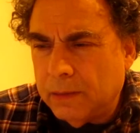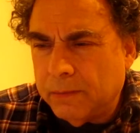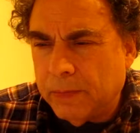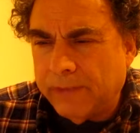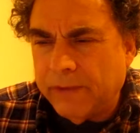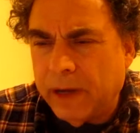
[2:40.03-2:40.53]

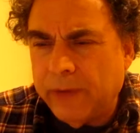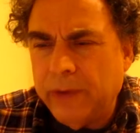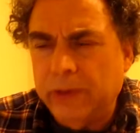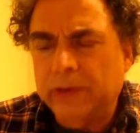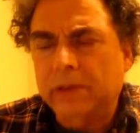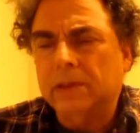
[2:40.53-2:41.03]
My father
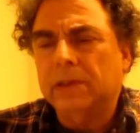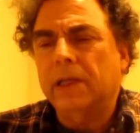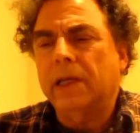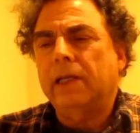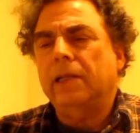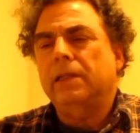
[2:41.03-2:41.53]
used to
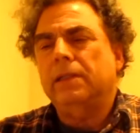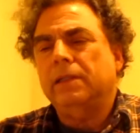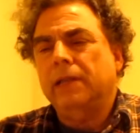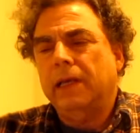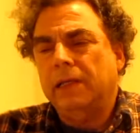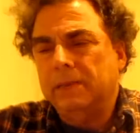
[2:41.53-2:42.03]
say
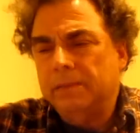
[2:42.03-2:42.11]
that